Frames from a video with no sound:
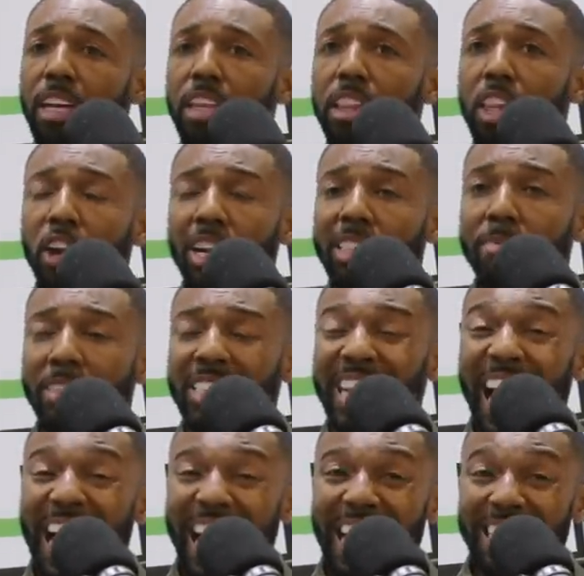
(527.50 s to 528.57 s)
learn as much
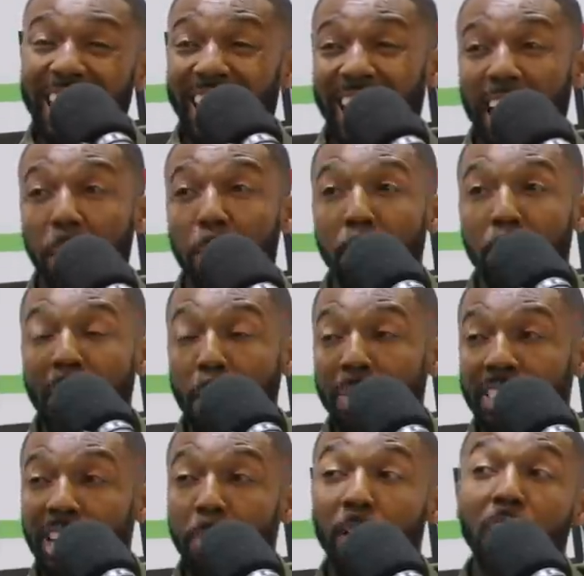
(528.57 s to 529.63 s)
as I can by
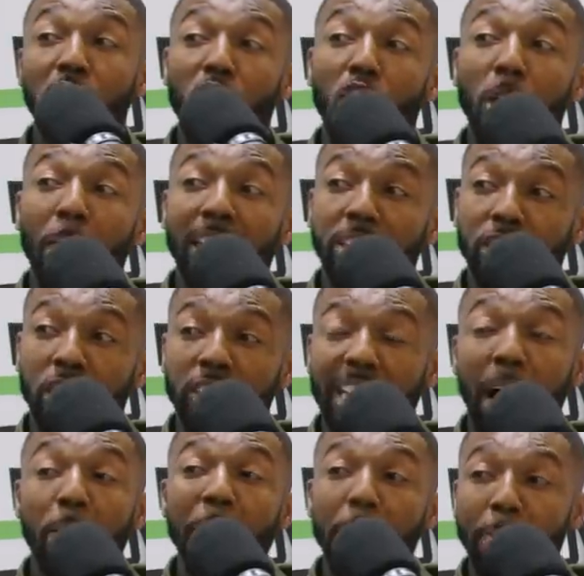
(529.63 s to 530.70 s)
myself. But along my journey,
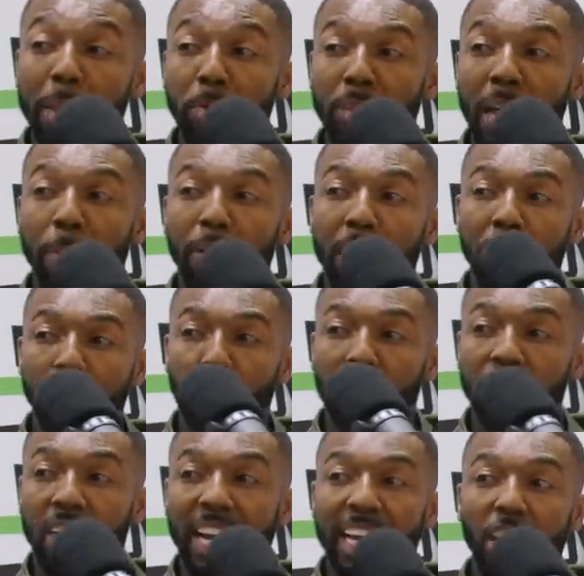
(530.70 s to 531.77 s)
I met people that pretty much was
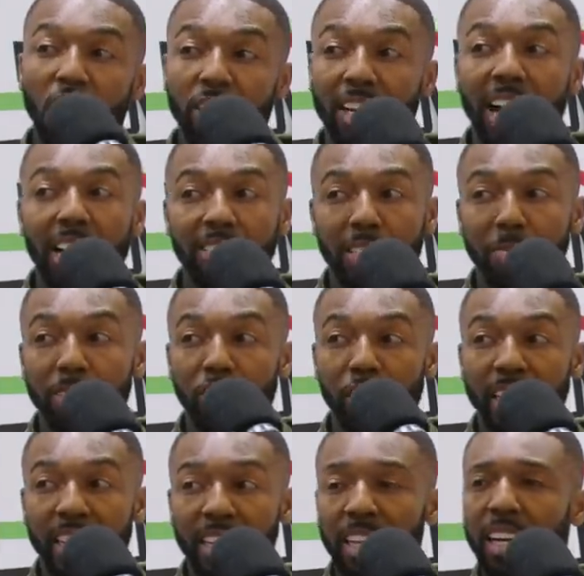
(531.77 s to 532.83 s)
good at other concepts and
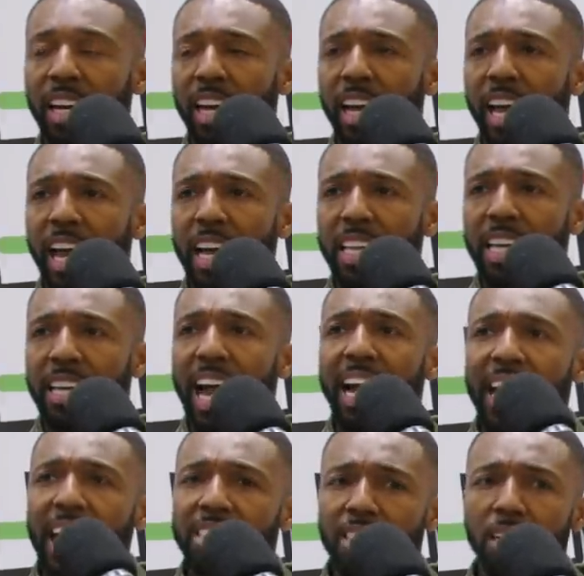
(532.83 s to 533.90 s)
trading, mm-hmm. and then I
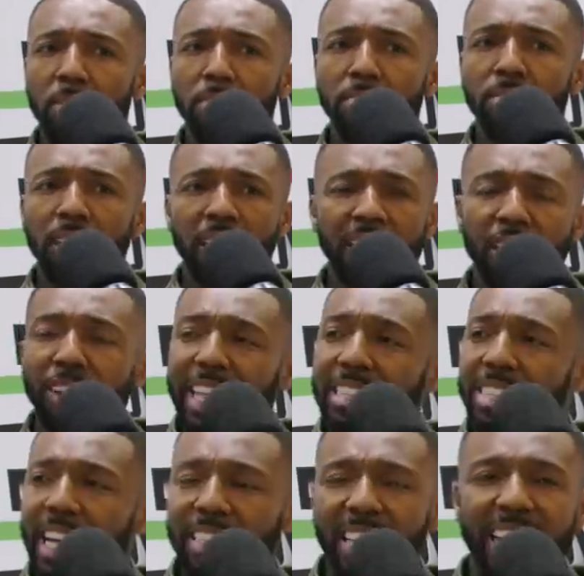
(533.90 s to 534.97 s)
got some little
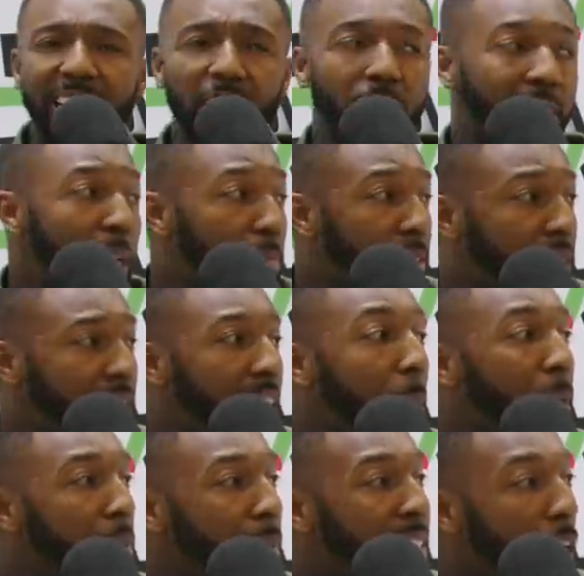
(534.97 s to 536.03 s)
insights and little tips that
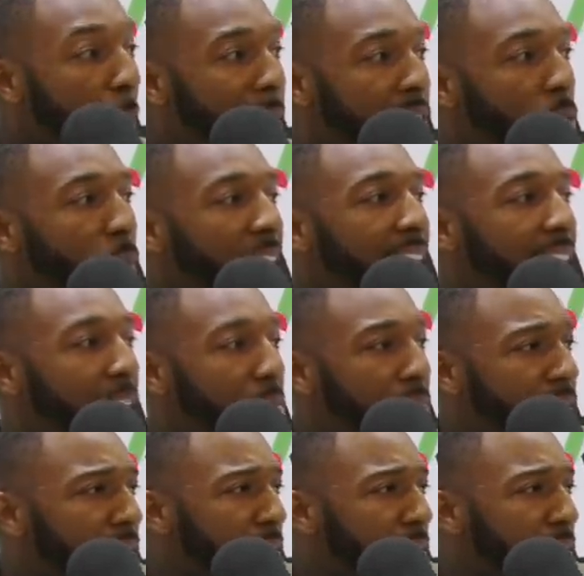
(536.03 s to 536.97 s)
pretty much helped me to where I am.